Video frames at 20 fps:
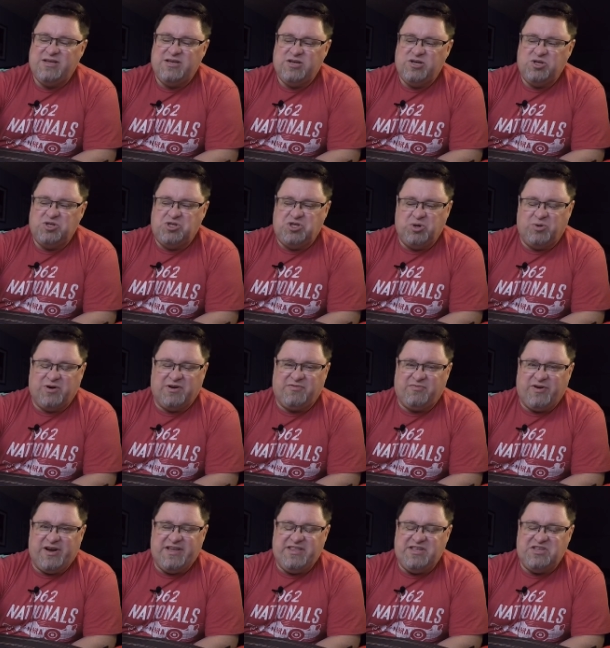2 or
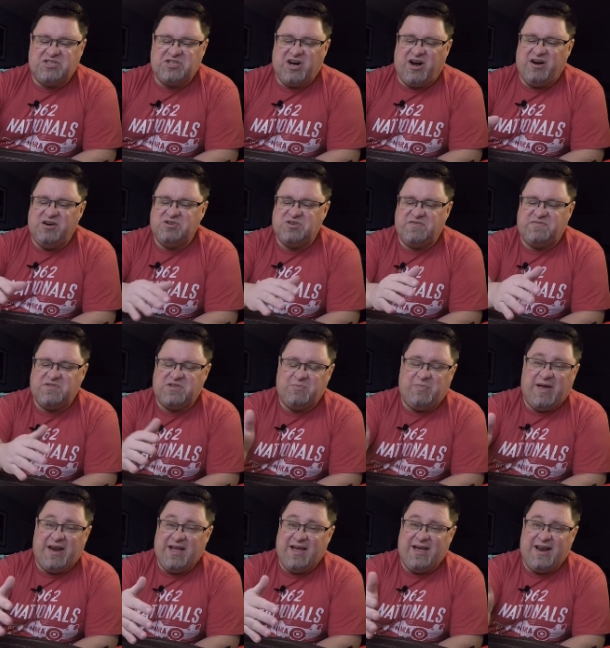3 of these cars,
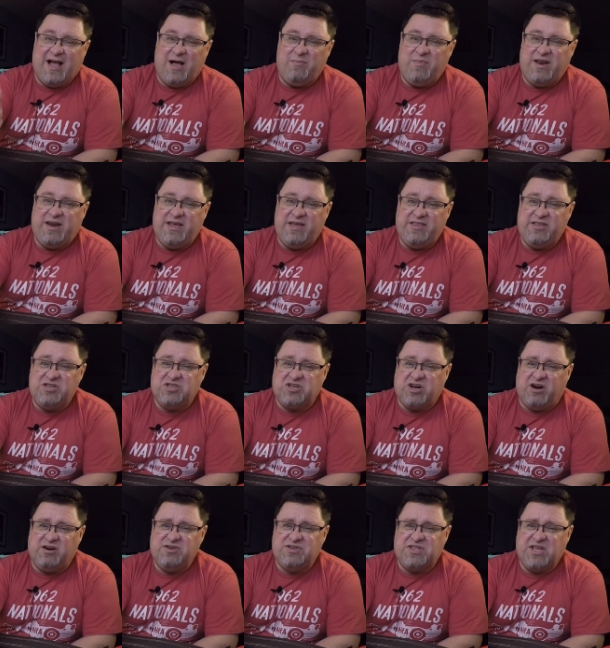depending on how many of these
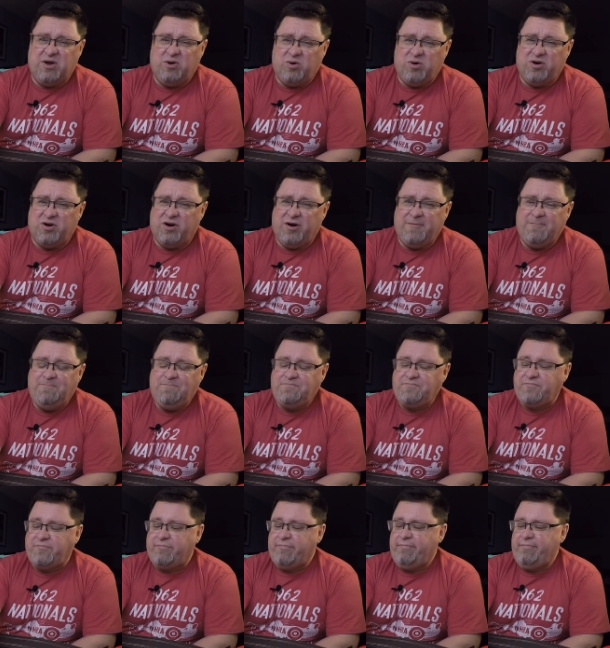cars they order.
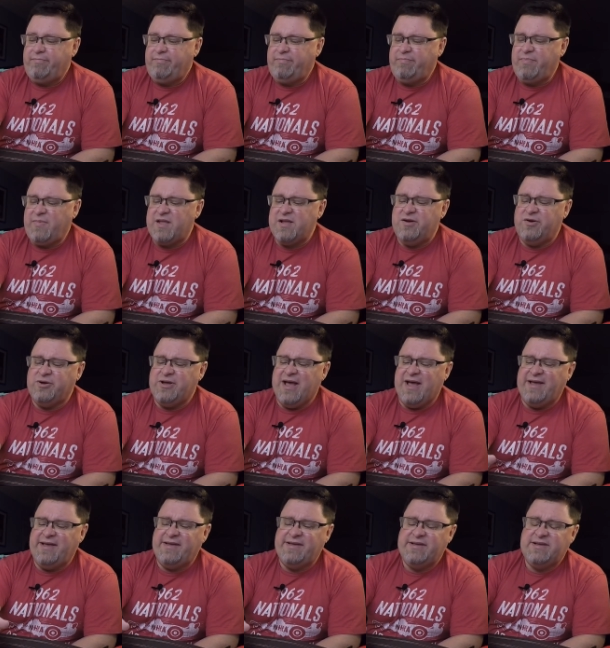
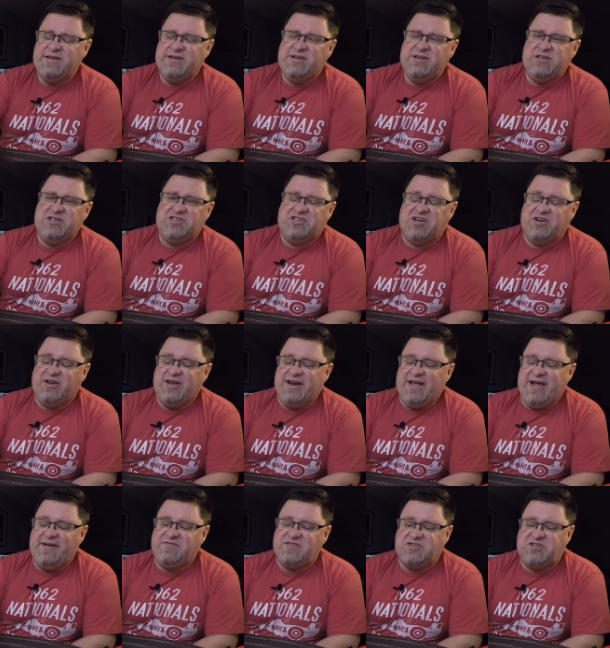Okay? So you're going to
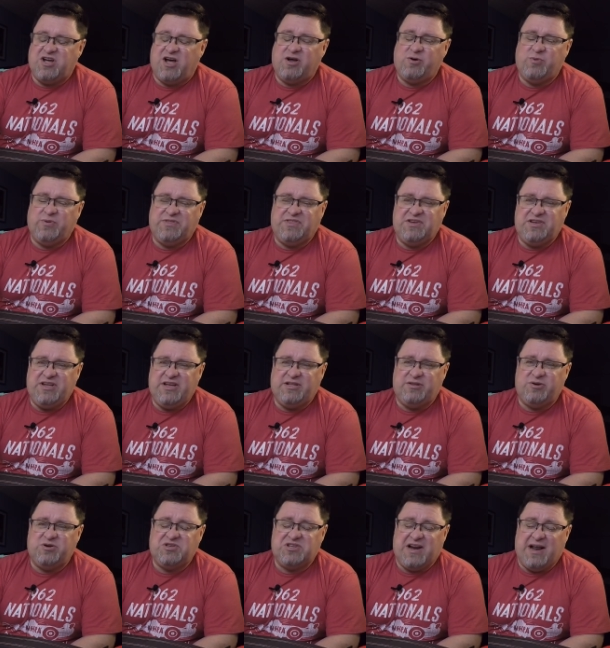have to talk with the
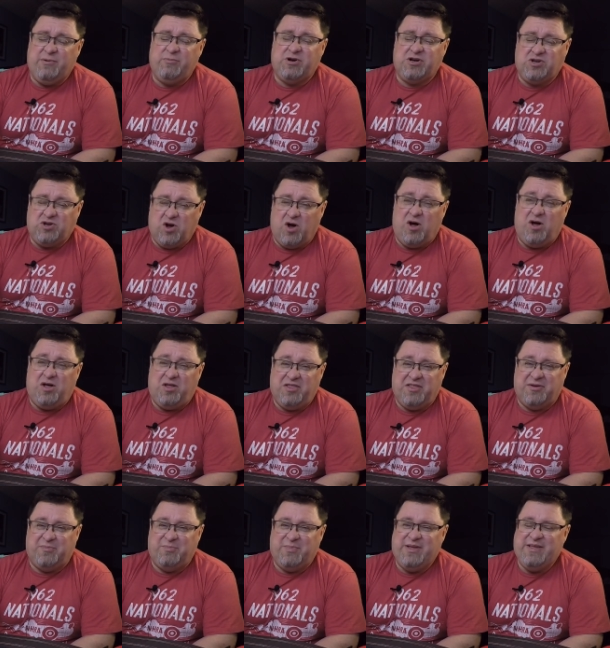dealers, and I would call
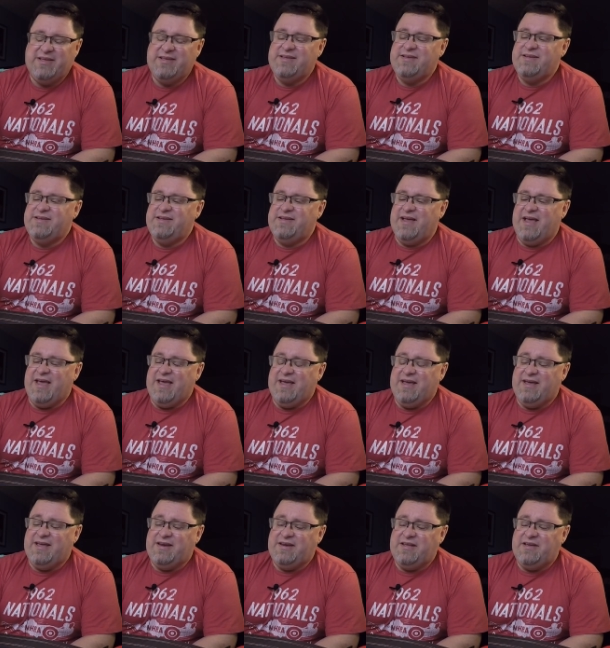them.
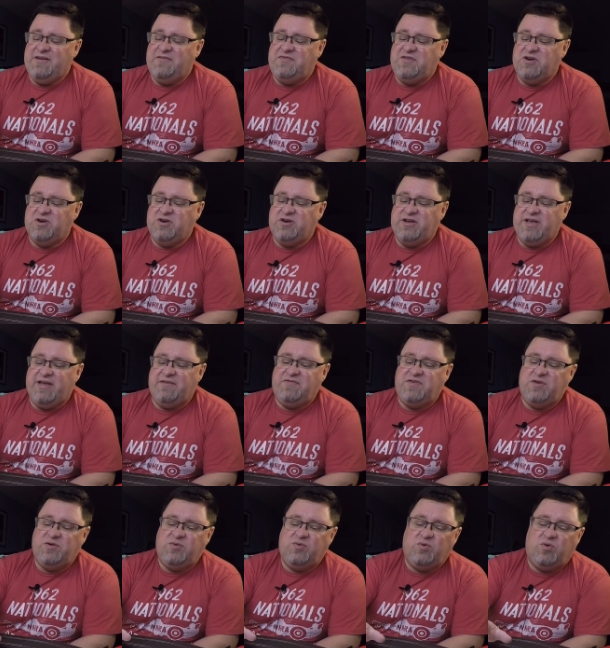And if
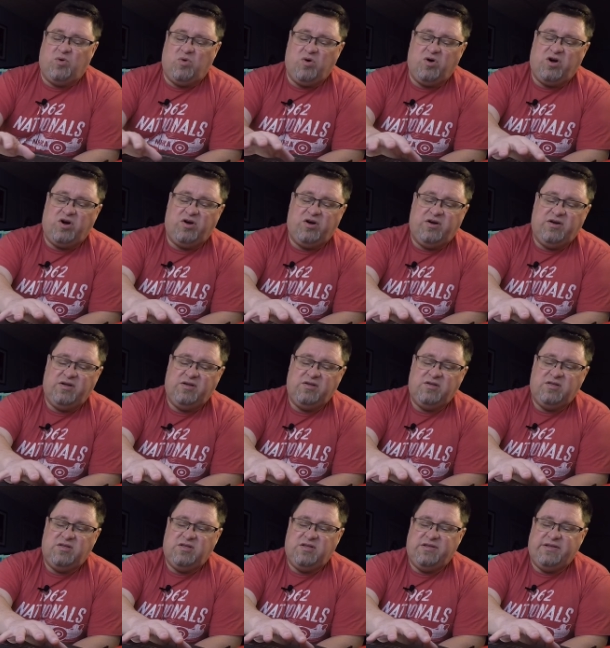you ordered,
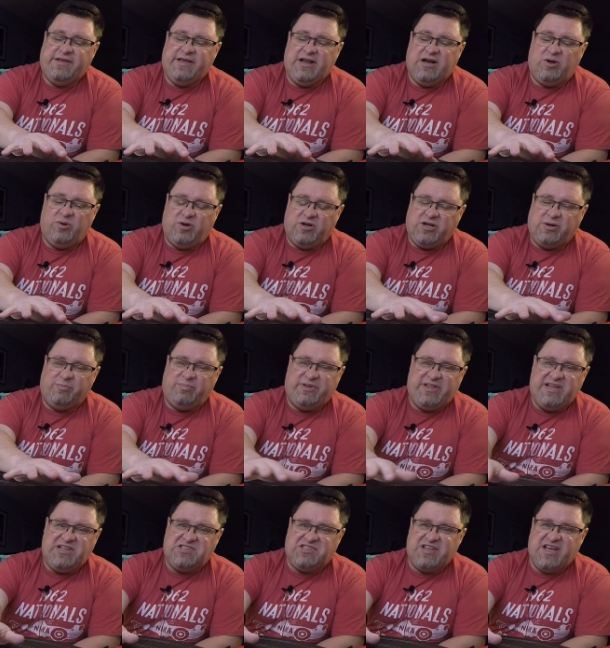you know, a
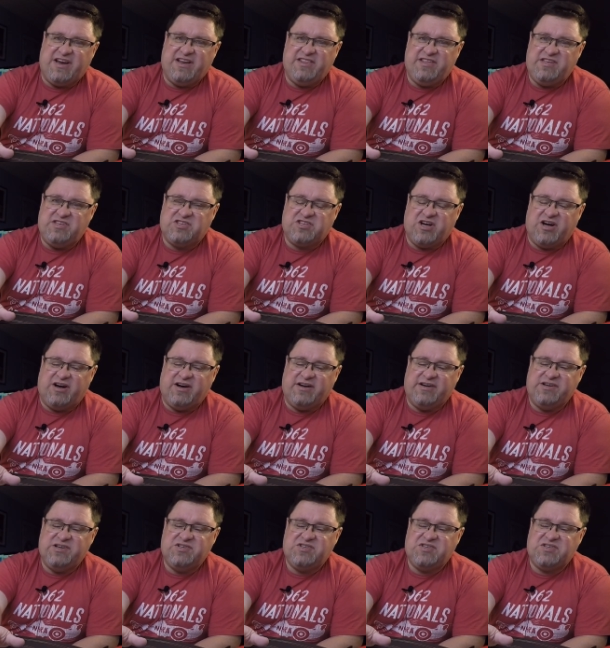complete set of these
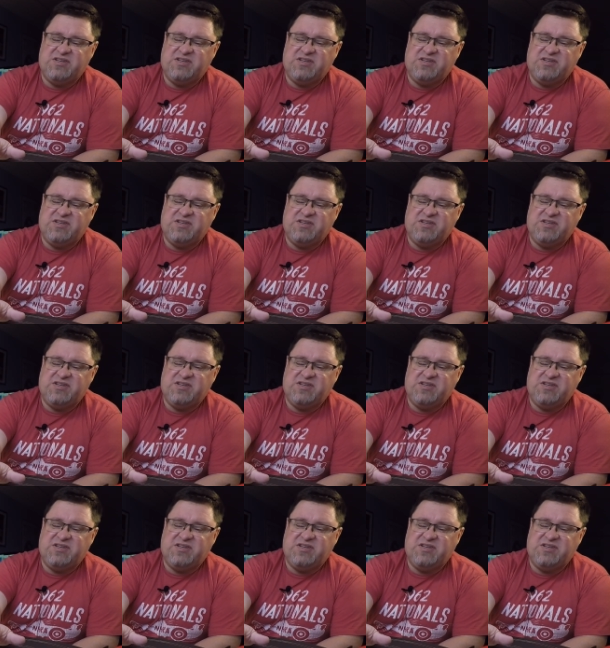cars,